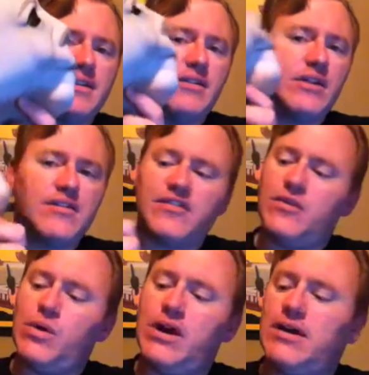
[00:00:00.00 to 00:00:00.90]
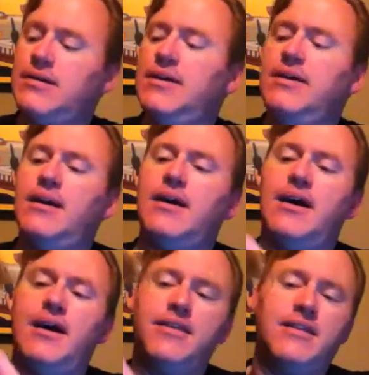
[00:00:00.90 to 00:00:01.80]
and you can see where
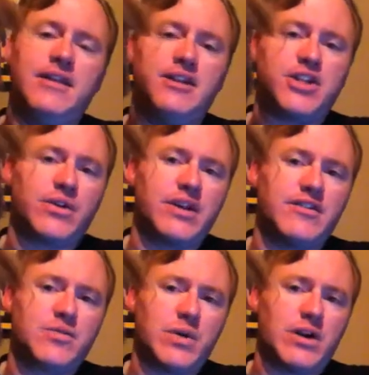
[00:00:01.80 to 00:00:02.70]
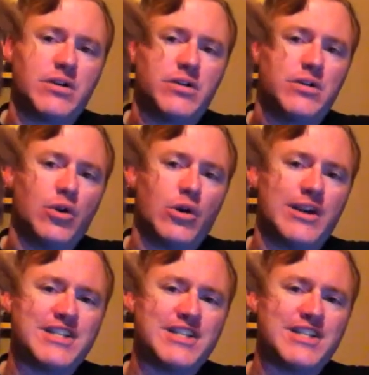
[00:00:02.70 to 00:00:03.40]
the injury is, where Laurie